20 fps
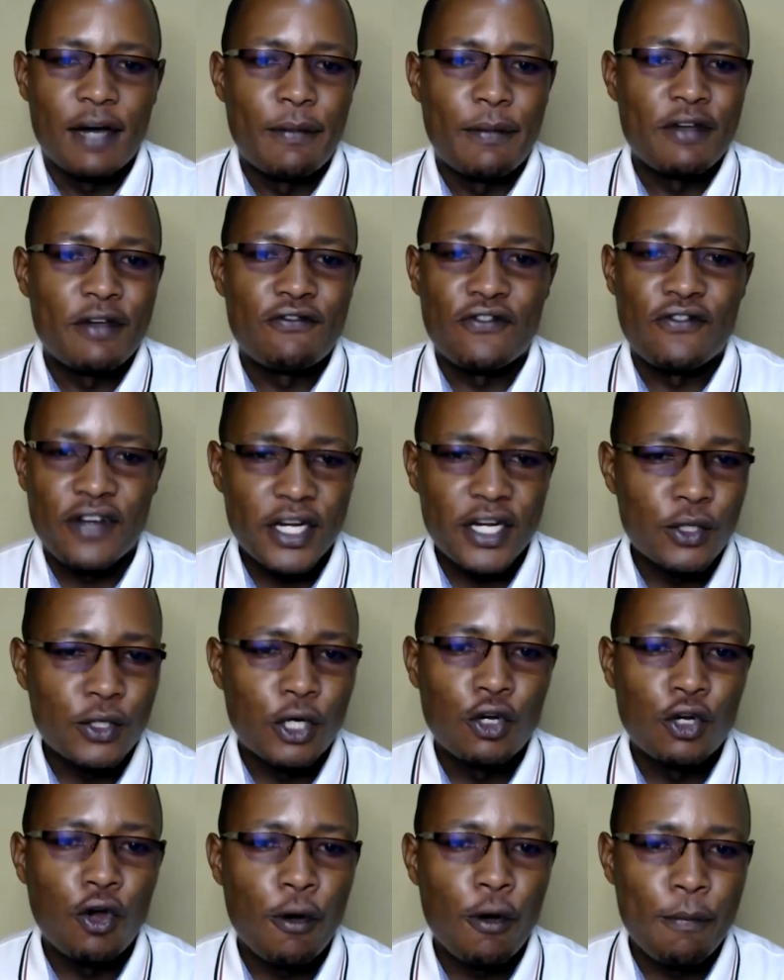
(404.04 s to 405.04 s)
my friend, you're
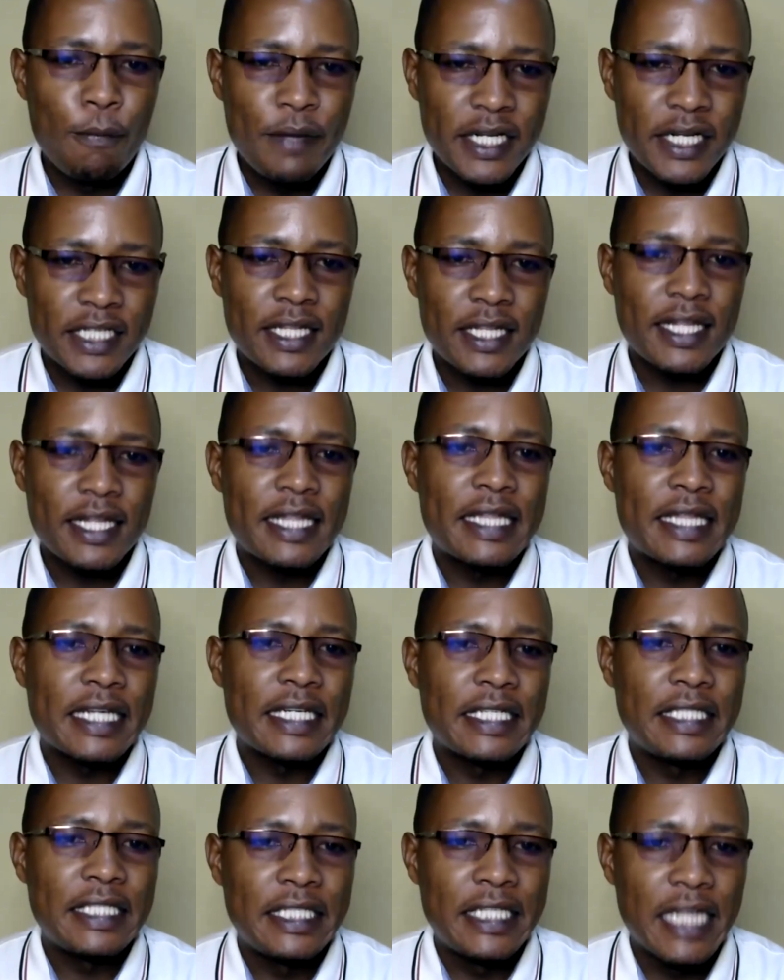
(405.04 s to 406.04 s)
no better than
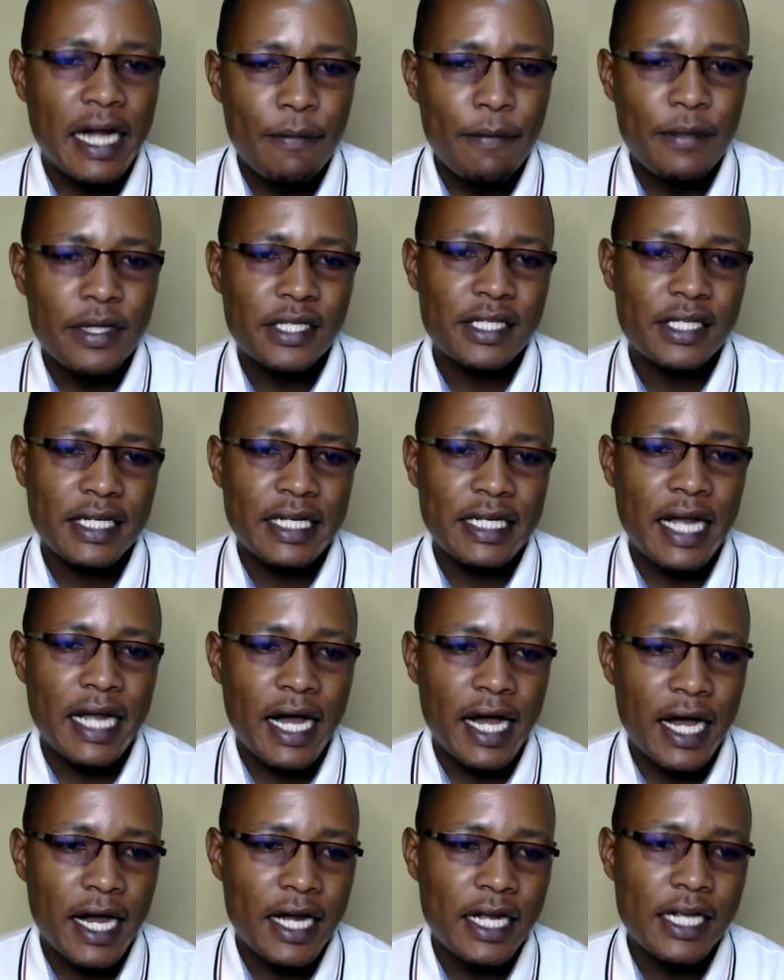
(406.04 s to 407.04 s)
the dumbest
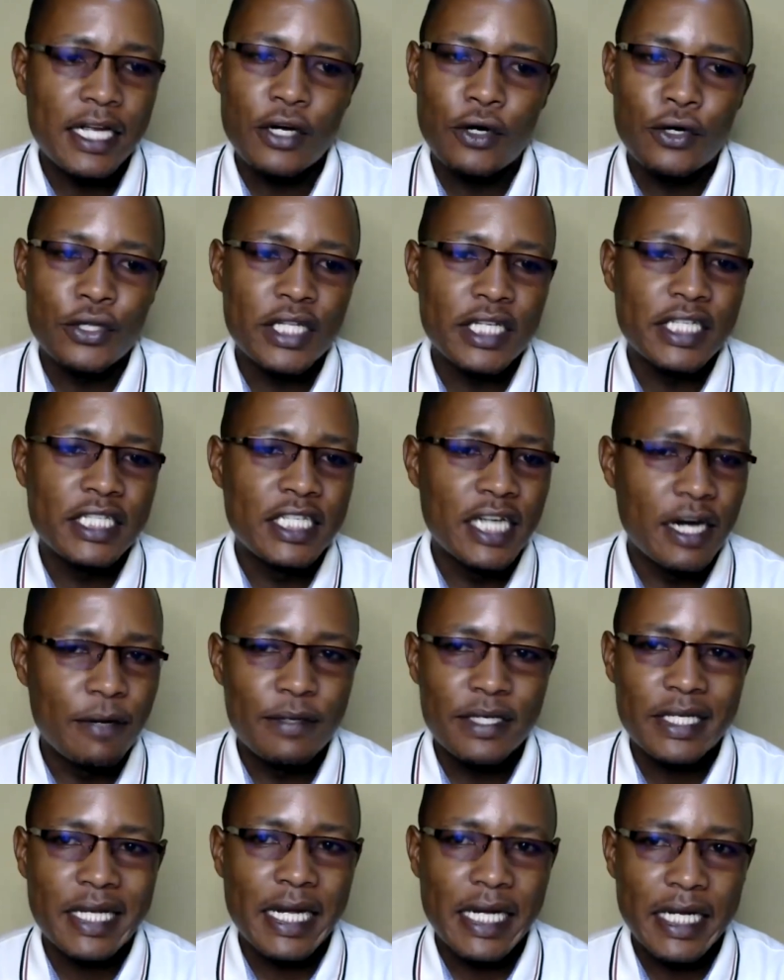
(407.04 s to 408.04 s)
guy or the
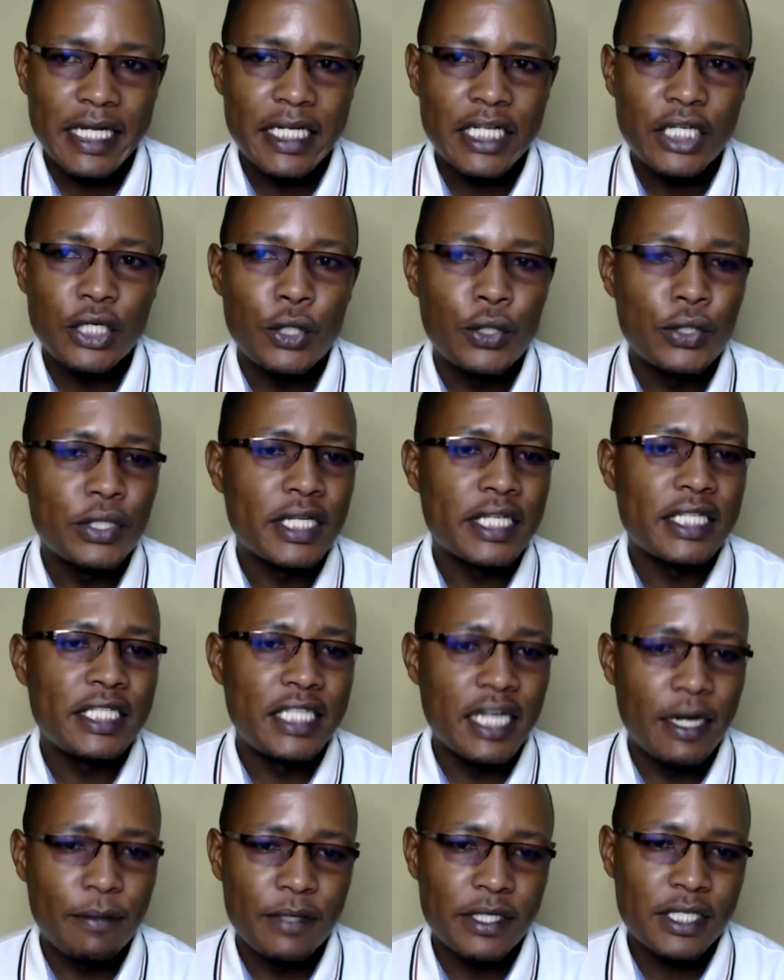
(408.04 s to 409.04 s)
dumbest lady or the
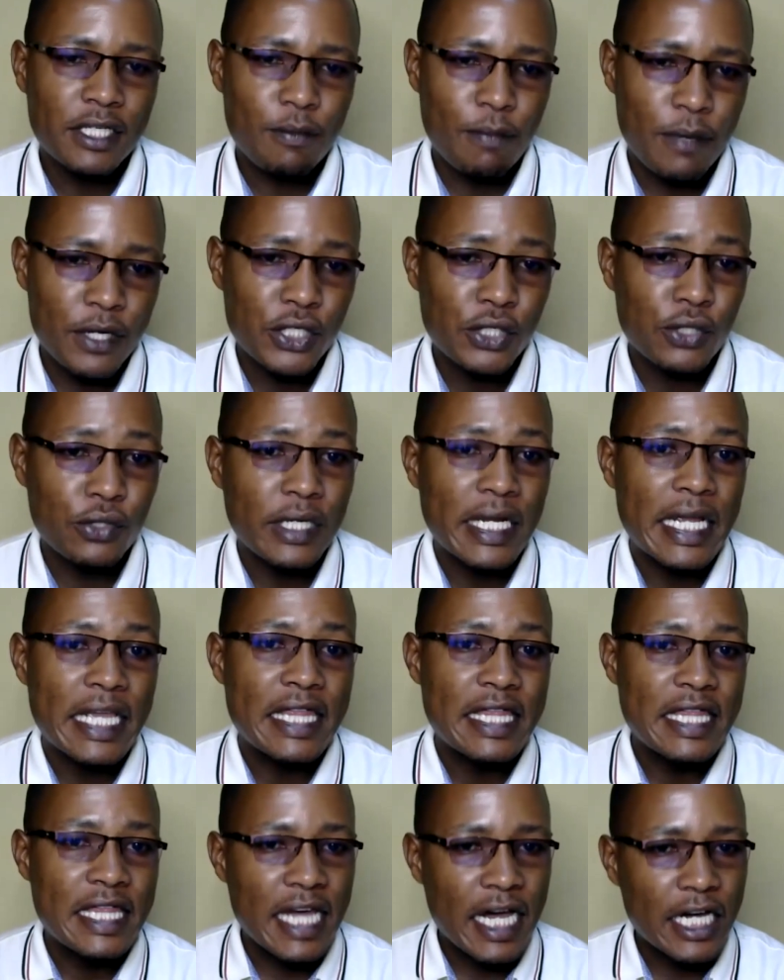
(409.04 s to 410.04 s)
dumbest person
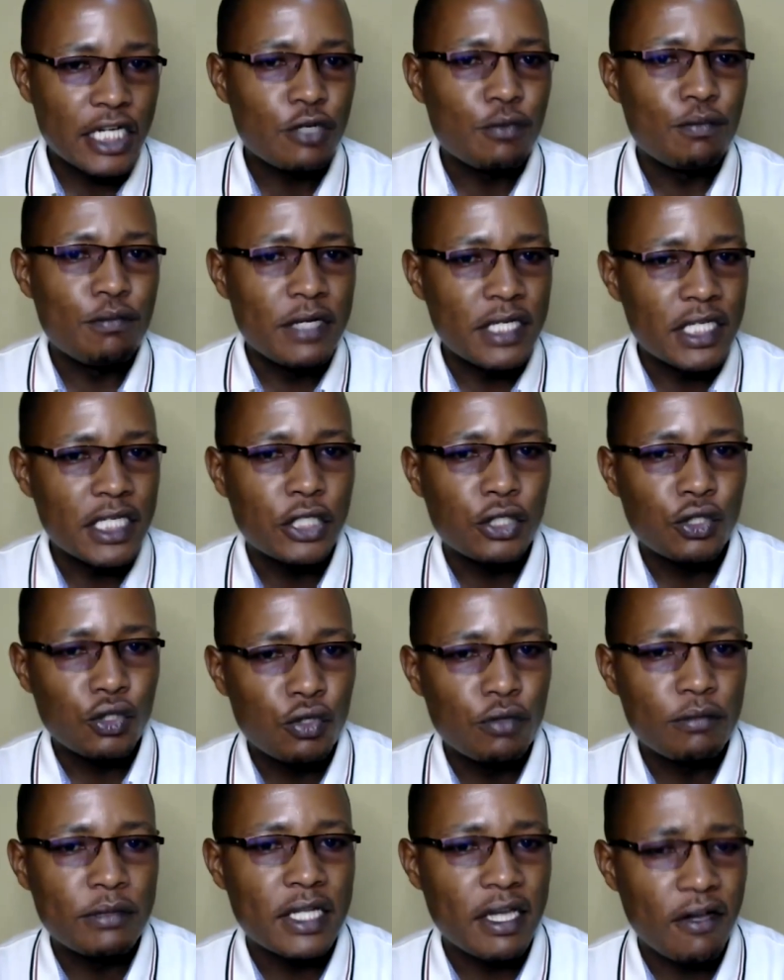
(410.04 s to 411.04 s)
in that meeting
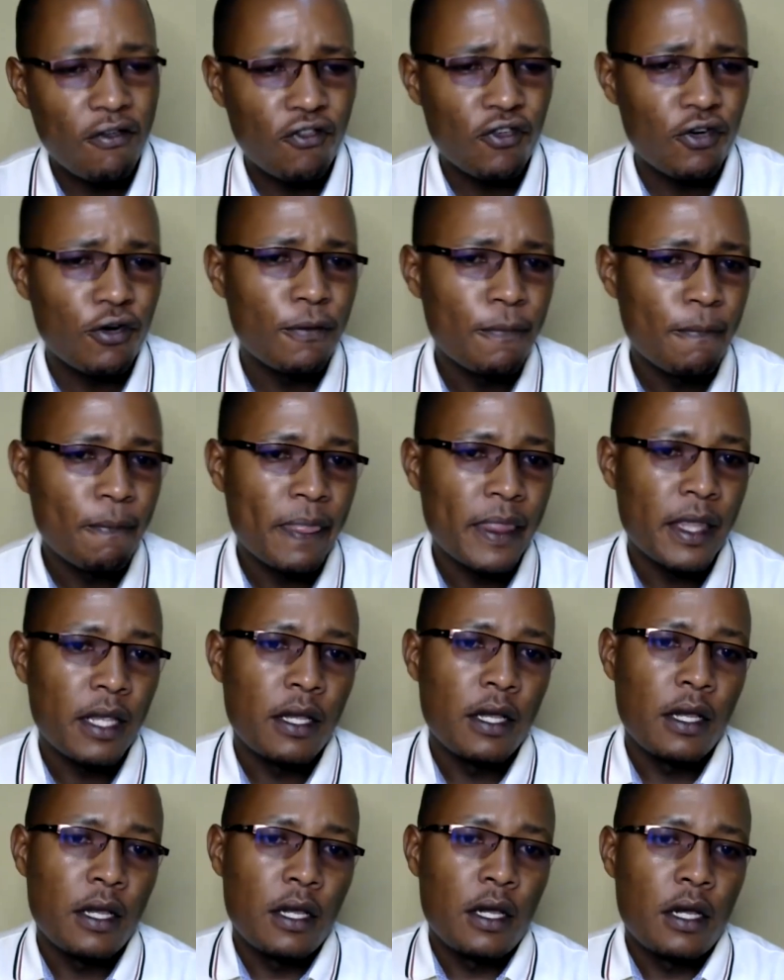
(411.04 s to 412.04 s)
room. Therefore,
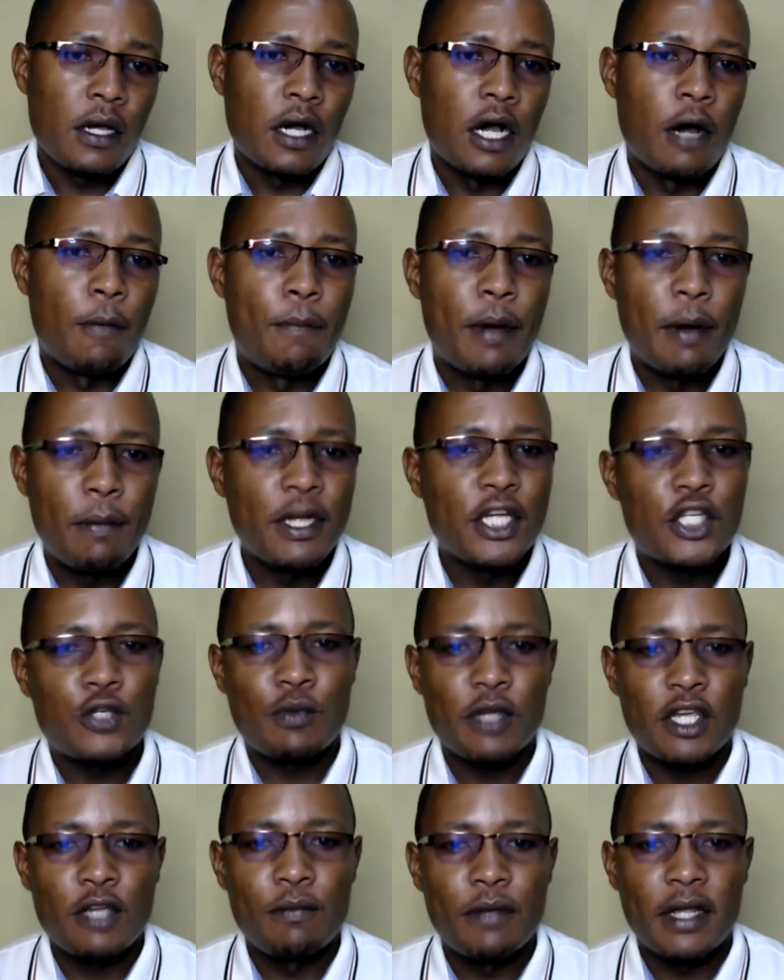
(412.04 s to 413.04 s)
public
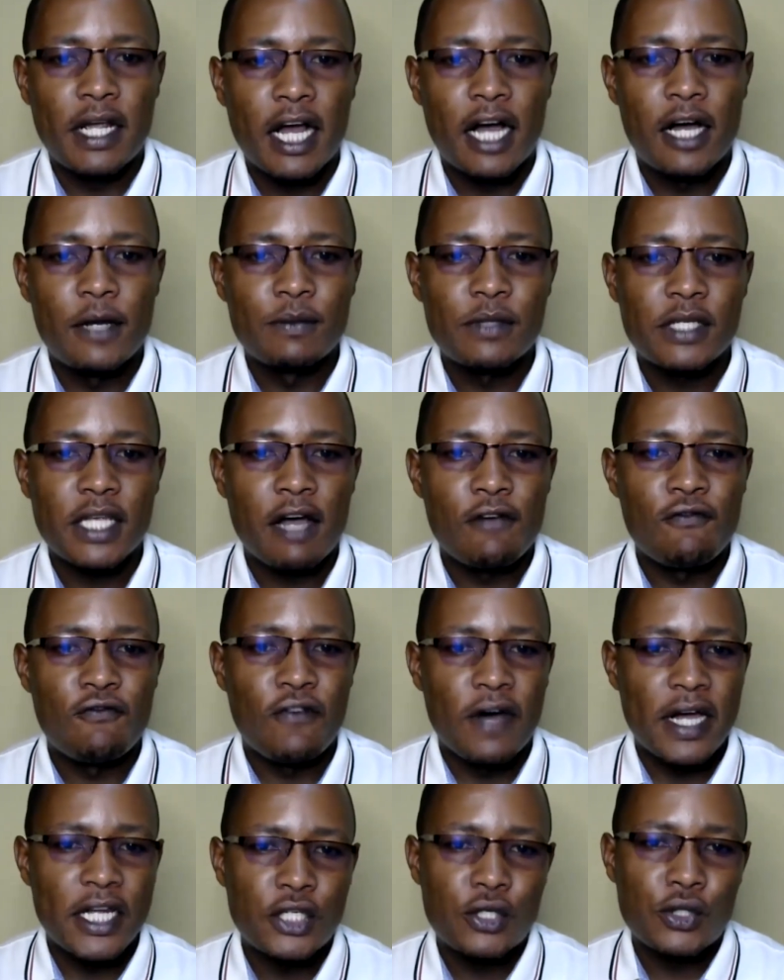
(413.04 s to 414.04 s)
speaking becomes a
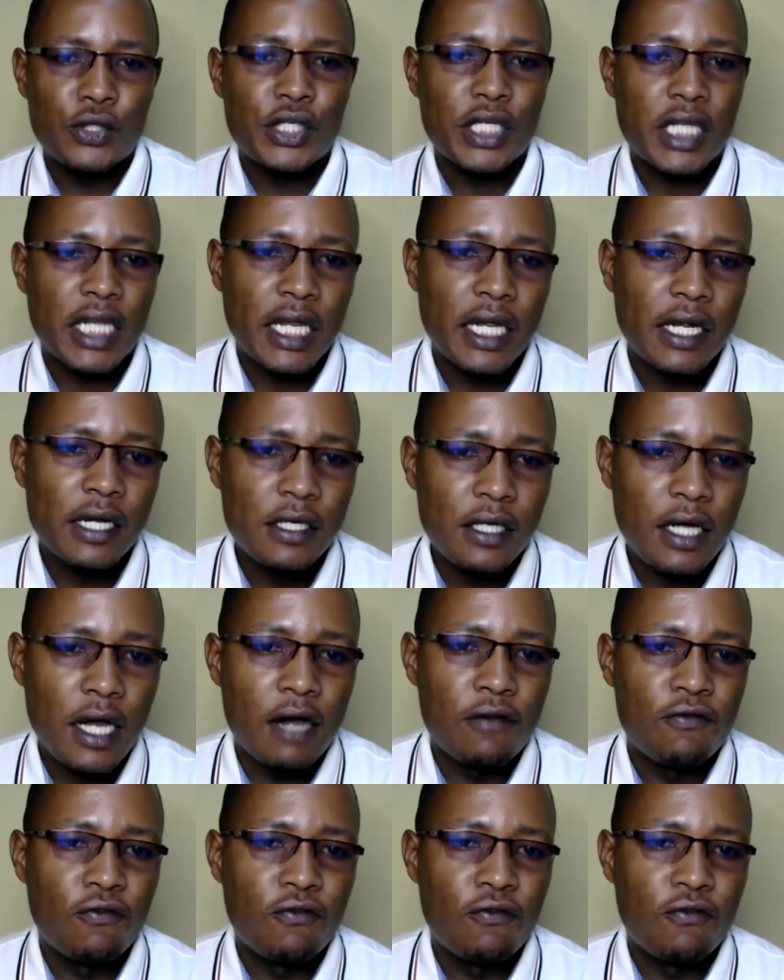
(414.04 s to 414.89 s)
vital skill,